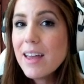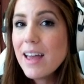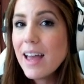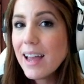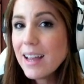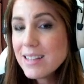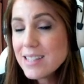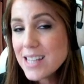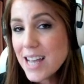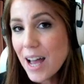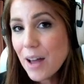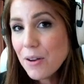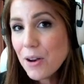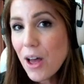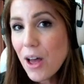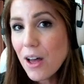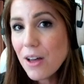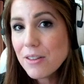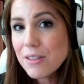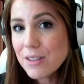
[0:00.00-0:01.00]
and Town
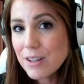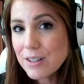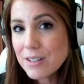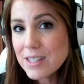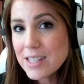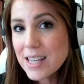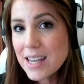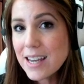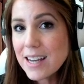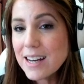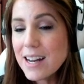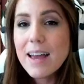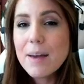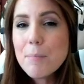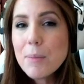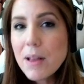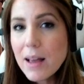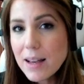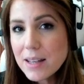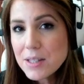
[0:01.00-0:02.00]
Hall 13.
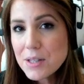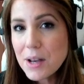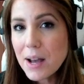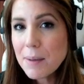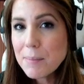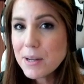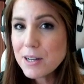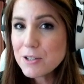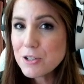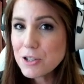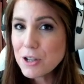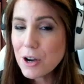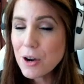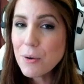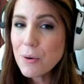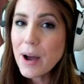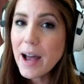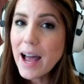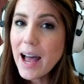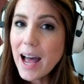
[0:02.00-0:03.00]
Plus, I'm going to
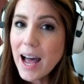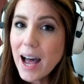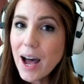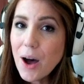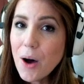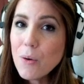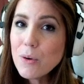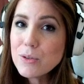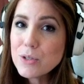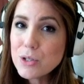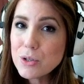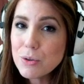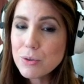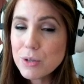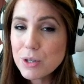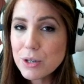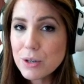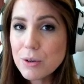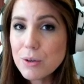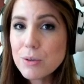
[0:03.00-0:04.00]
show how to
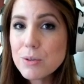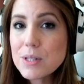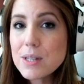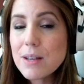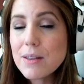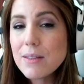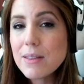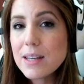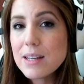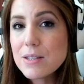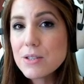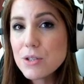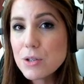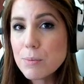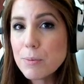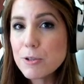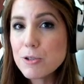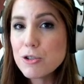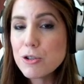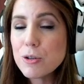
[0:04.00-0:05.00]
use these
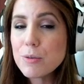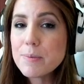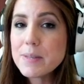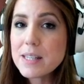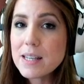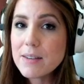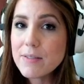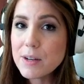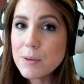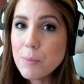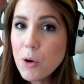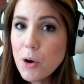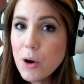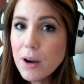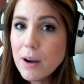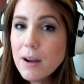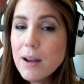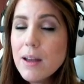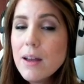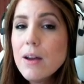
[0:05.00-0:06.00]
super troops even
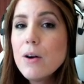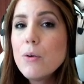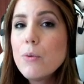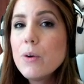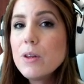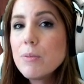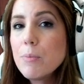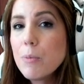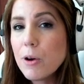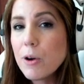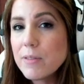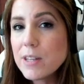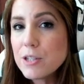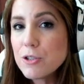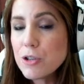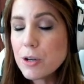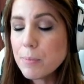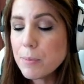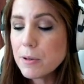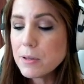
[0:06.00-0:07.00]
more with more of
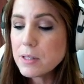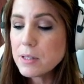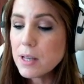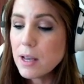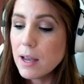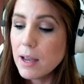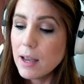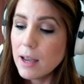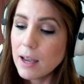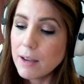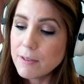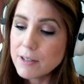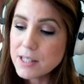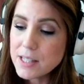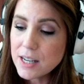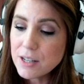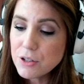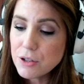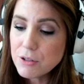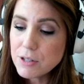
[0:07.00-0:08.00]
these triples. If you
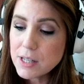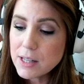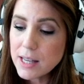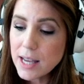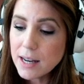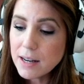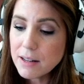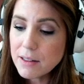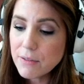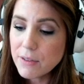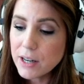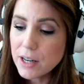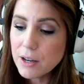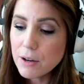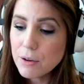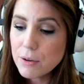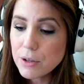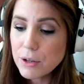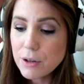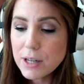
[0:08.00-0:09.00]
stay tuned to the end of the
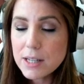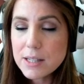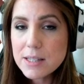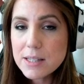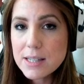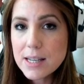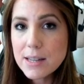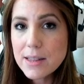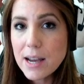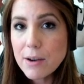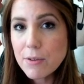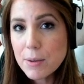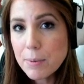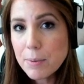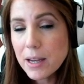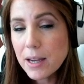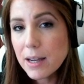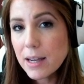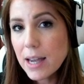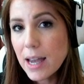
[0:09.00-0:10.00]
video, you're gonna see that
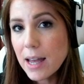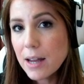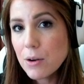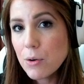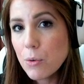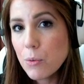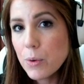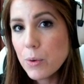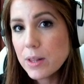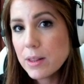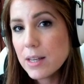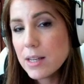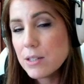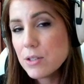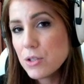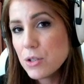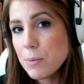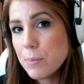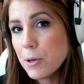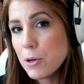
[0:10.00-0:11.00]
replay again with the
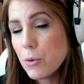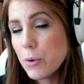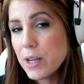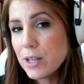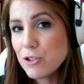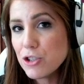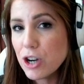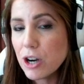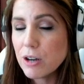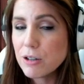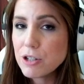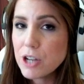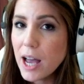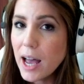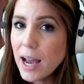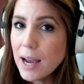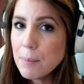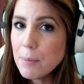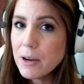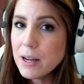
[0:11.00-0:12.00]
Super Queen Charge
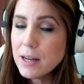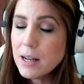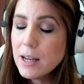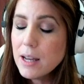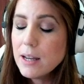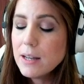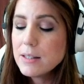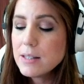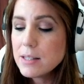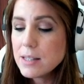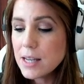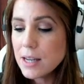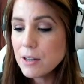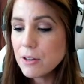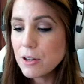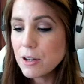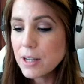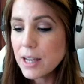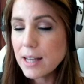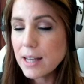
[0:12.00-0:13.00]
Hybrid, so take
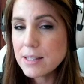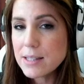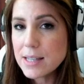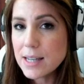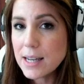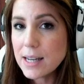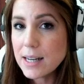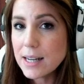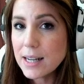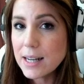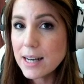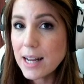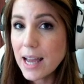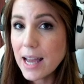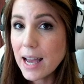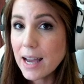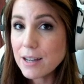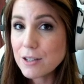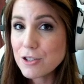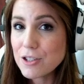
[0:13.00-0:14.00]
a look and see it
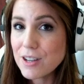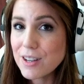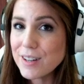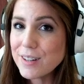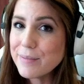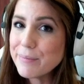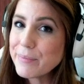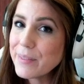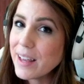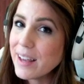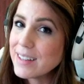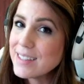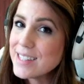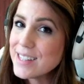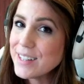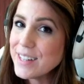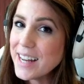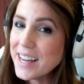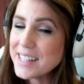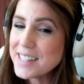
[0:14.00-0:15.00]
in action.
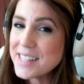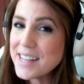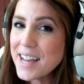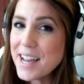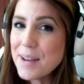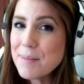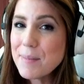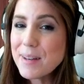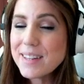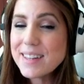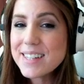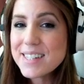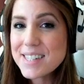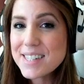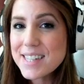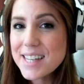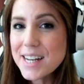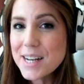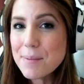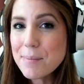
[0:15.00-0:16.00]
Until next time, this
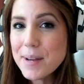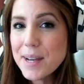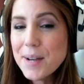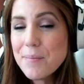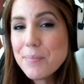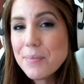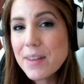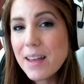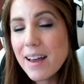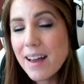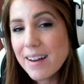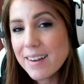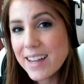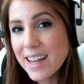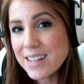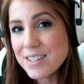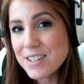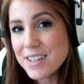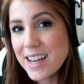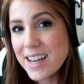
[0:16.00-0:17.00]
is Lady B. I'll
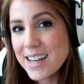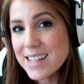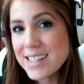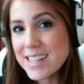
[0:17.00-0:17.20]
catch you guys